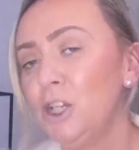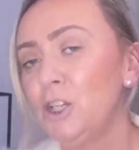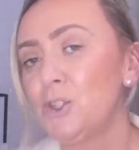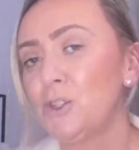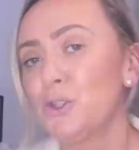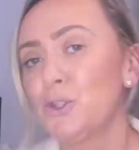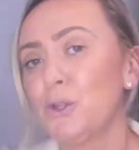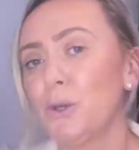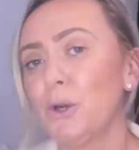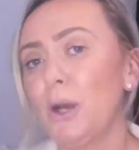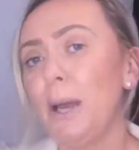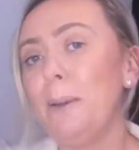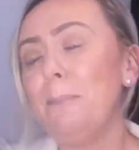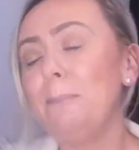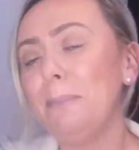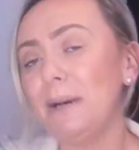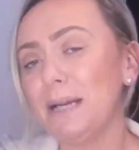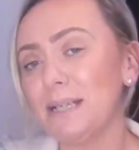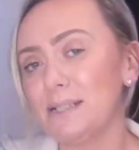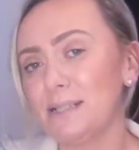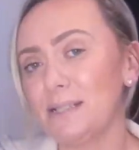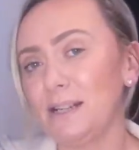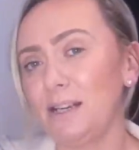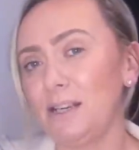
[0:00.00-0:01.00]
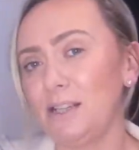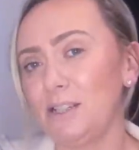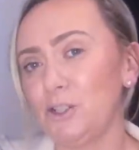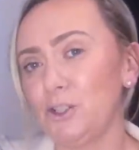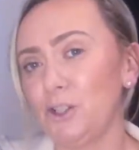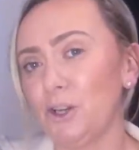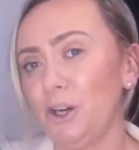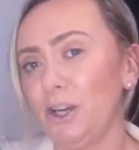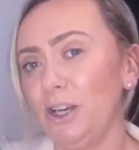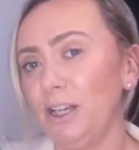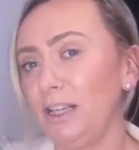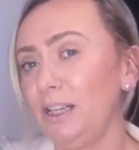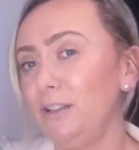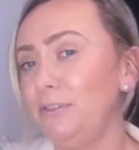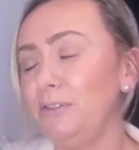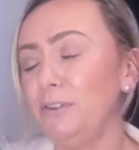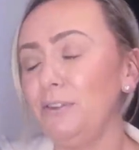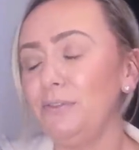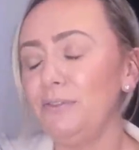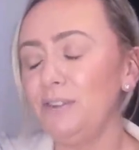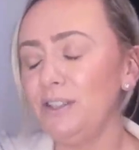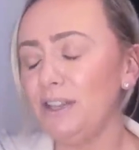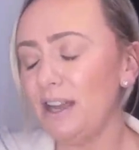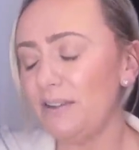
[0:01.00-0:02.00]
so a massage oil if
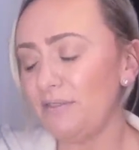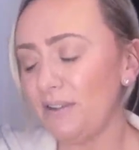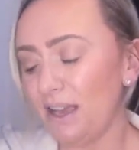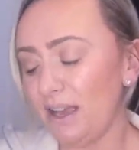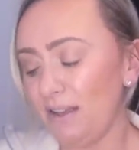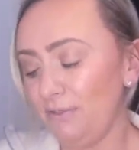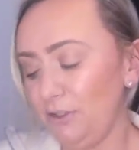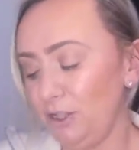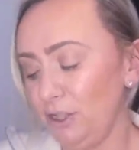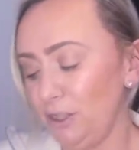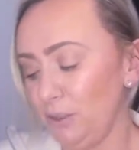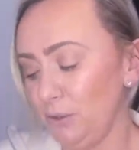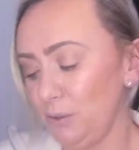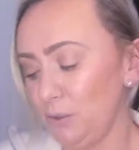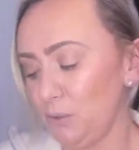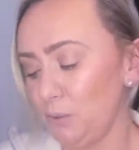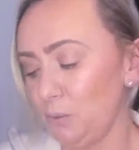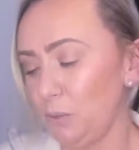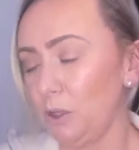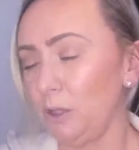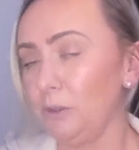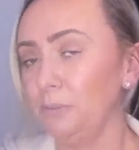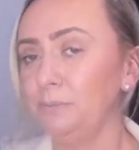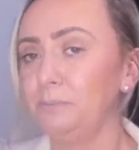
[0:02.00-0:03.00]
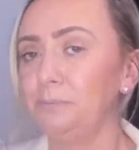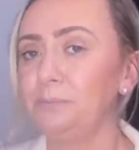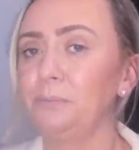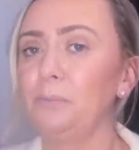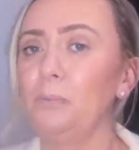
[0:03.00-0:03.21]
you've never ever used one